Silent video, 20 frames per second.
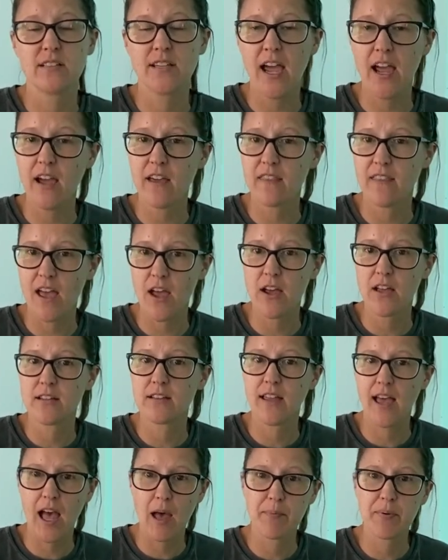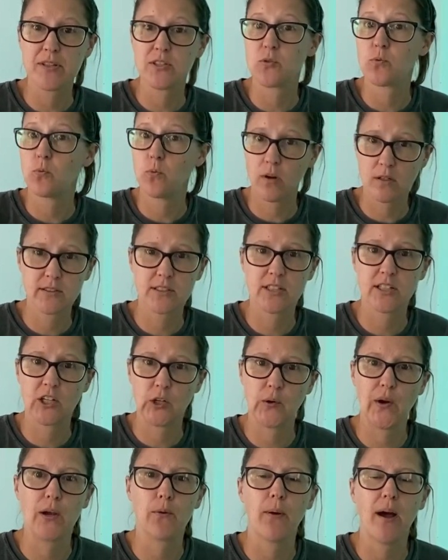Yeah, that happens once in a
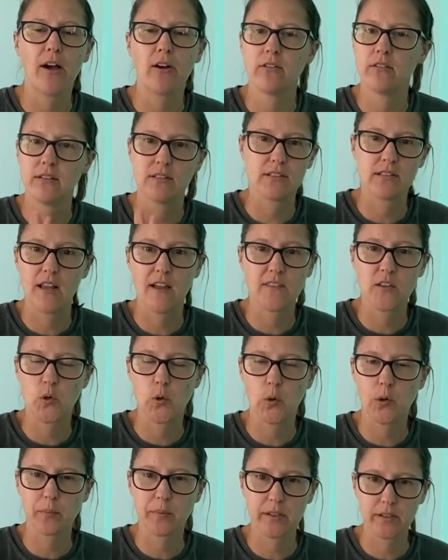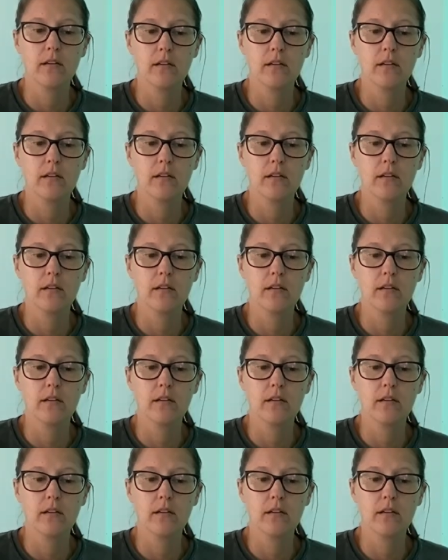great while. It's not the norm.